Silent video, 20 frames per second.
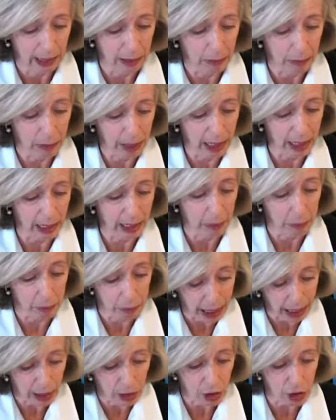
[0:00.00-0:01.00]
making a
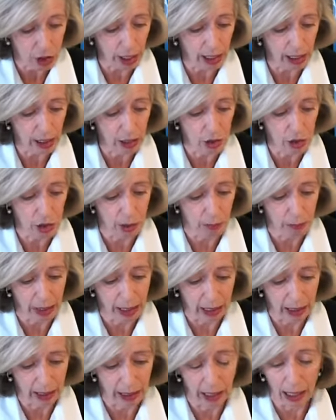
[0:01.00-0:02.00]
big change, a
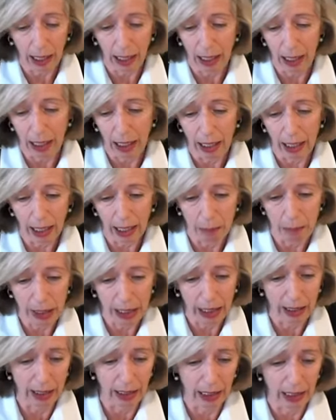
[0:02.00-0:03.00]

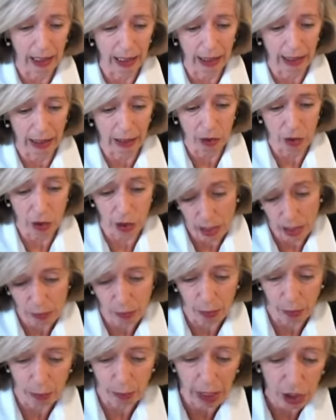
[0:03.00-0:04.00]
big
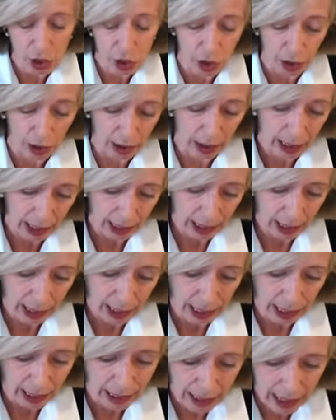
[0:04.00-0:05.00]
transformation.
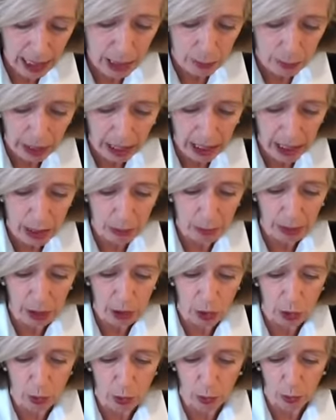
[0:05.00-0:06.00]
And this brings me
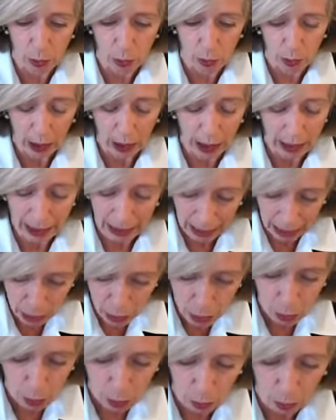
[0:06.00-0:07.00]
to the
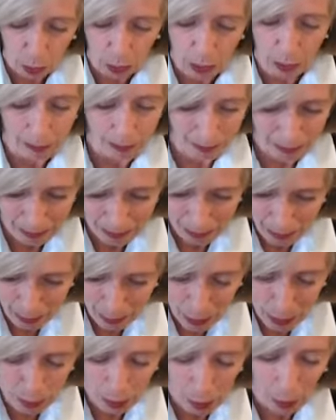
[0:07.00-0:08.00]
two
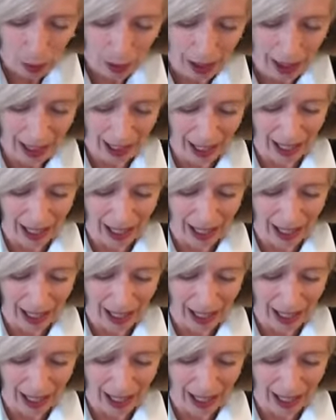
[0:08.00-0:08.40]
small